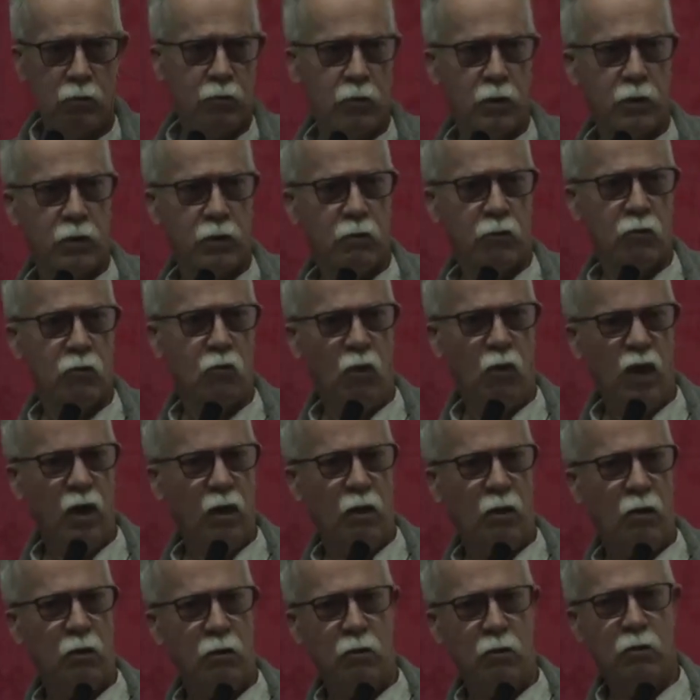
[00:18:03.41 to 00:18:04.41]
I go,
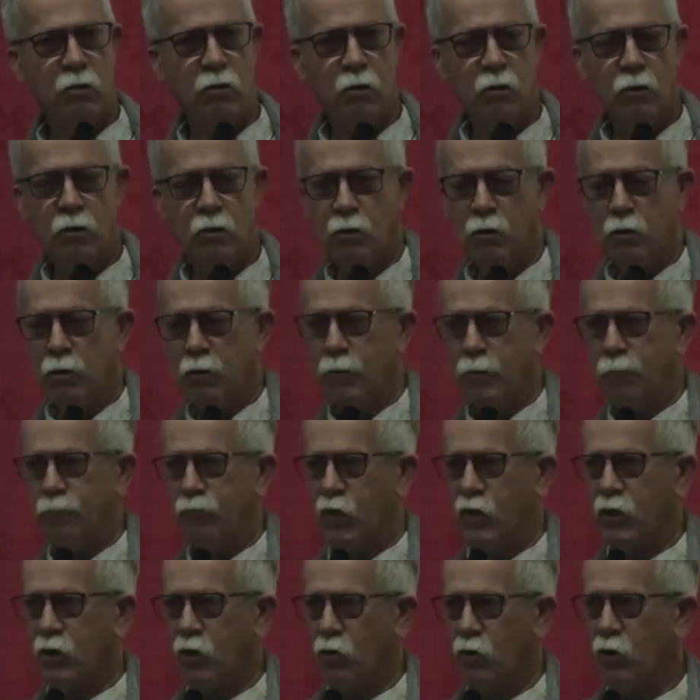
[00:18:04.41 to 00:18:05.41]
what?
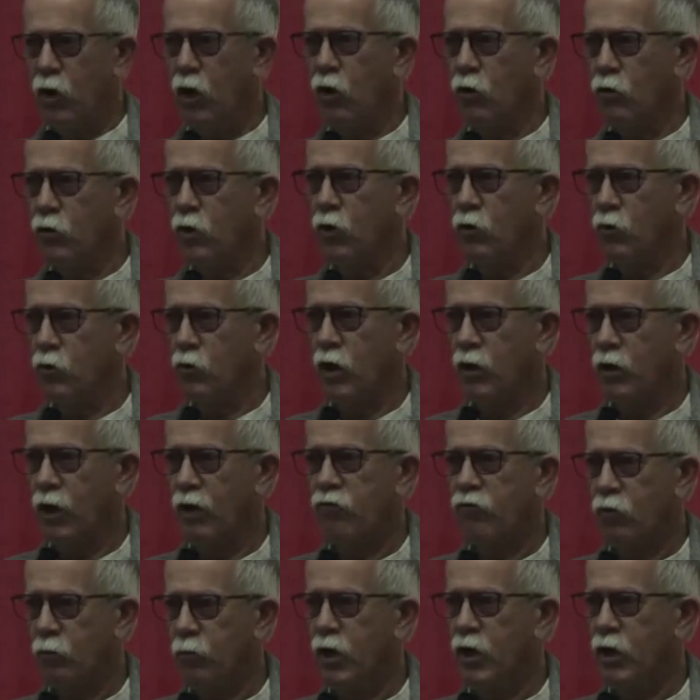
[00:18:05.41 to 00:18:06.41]
They go, no,
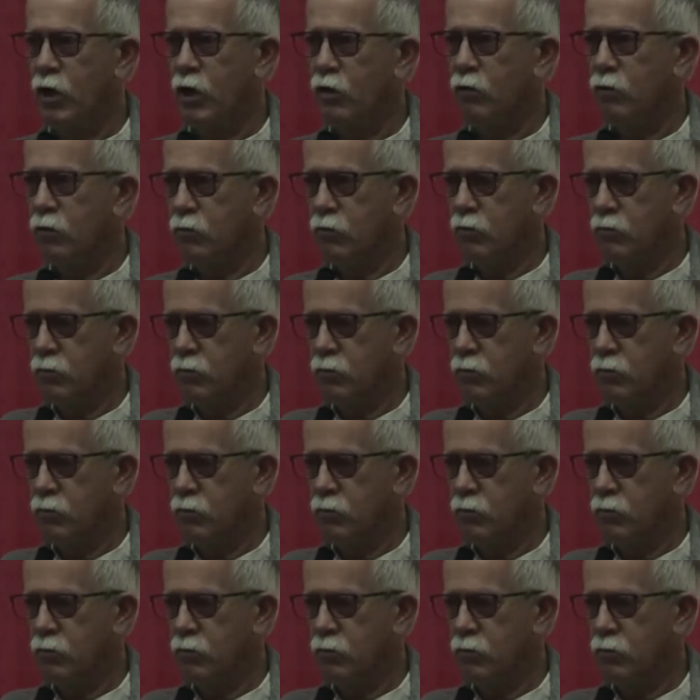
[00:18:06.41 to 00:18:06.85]
everybody